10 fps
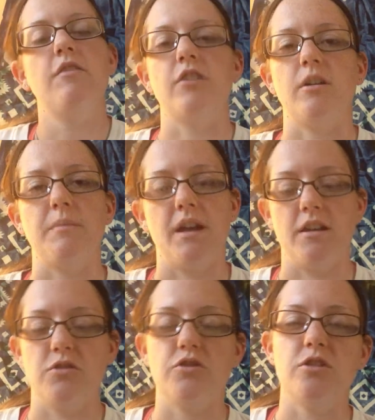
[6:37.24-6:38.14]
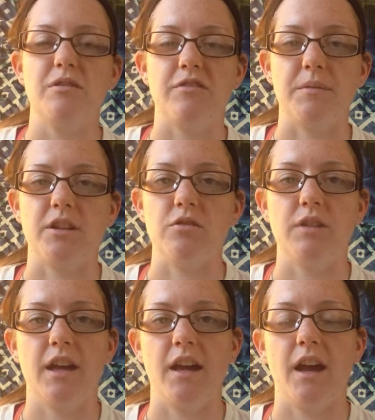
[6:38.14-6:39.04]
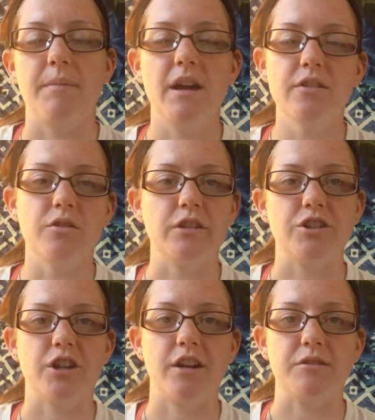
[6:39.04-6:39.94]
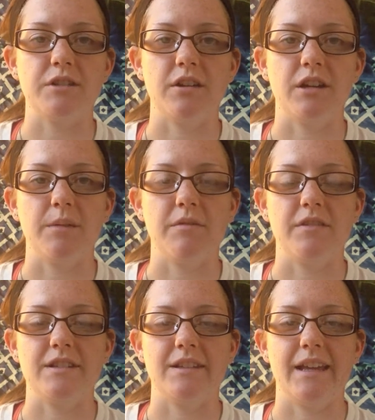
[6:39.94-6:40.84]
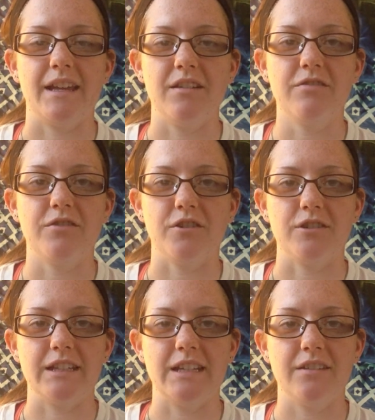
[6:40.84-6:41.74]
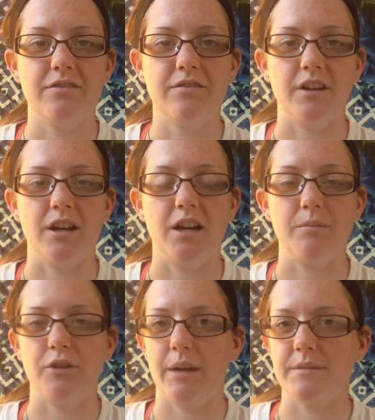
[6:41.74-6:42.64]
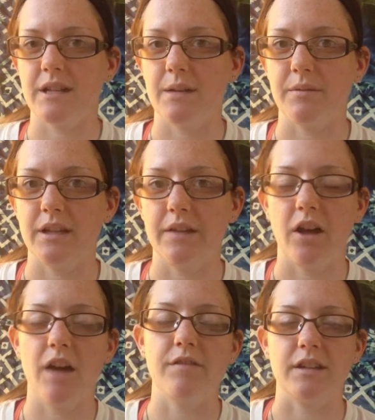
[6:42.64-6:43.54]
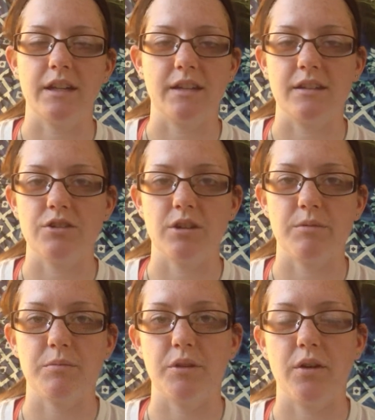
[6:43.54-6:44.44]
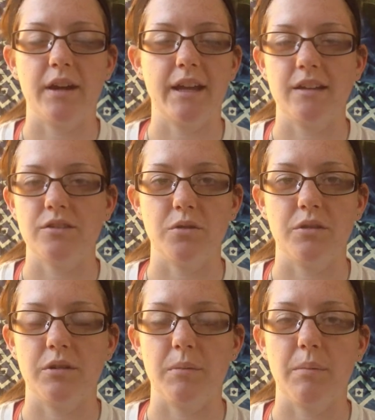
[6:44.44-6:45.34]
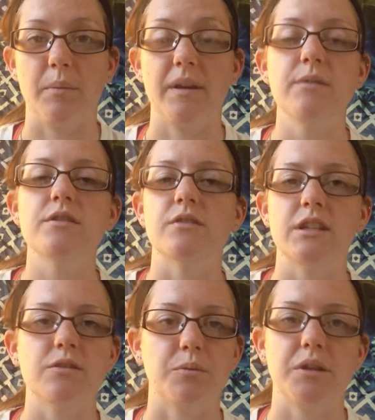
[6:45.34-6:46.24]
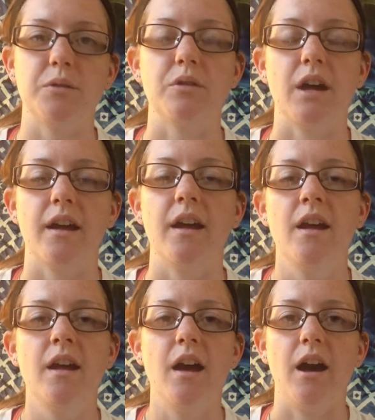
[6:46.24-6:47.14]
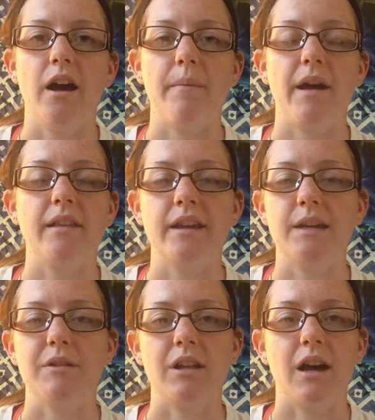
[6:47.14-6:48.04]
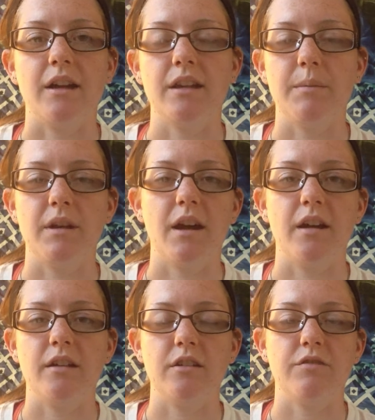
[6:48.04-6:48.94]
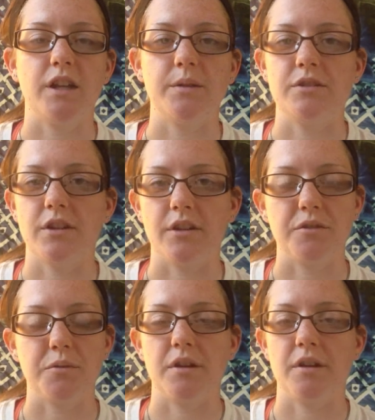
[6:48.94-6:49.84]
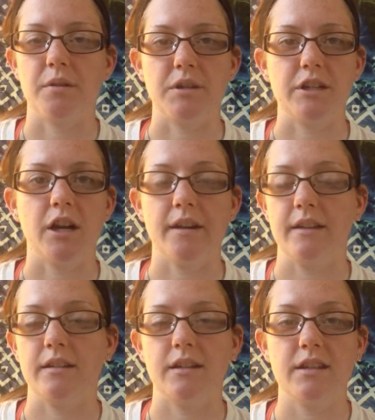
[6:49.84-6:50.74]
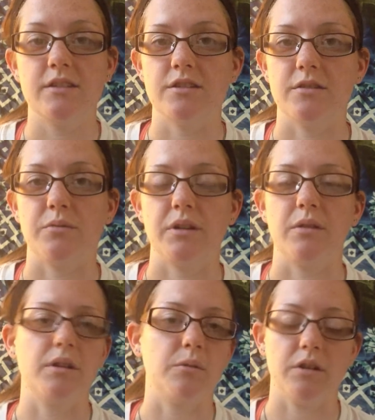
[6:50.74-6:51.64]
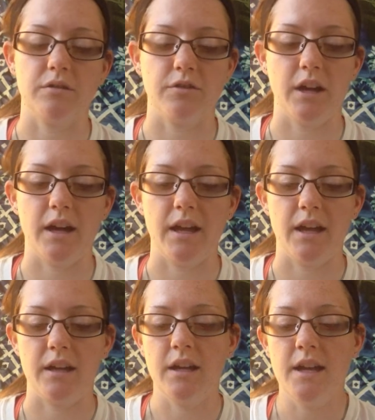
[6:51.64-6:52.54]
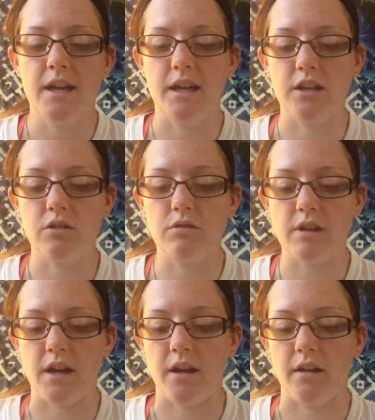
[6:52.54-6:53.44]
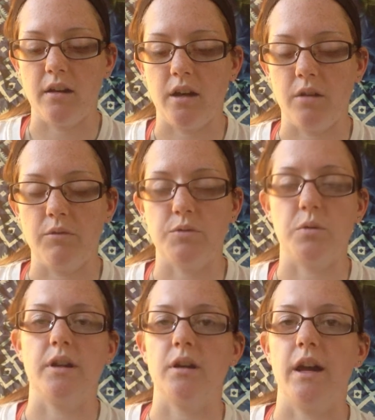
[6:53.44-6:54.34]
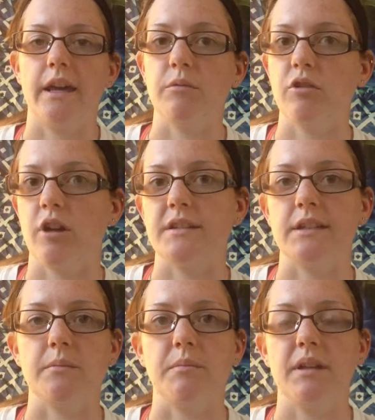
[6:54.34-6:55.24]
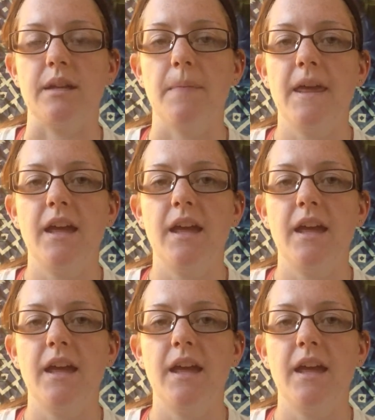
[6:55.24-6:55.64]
from a YouTuber from the UK. I'm not totally sure how you say your name, if it's Leif or Leaf Gramson, I believe. I'll have the link in the description below. I can't totally remember, but he's a really cool guy. I like him a lot. Him and I, you know, follow each other on Twitter, and we talk, and he's just a really wonderful guy. And he knew that I was wanting Animal Crossing Complete.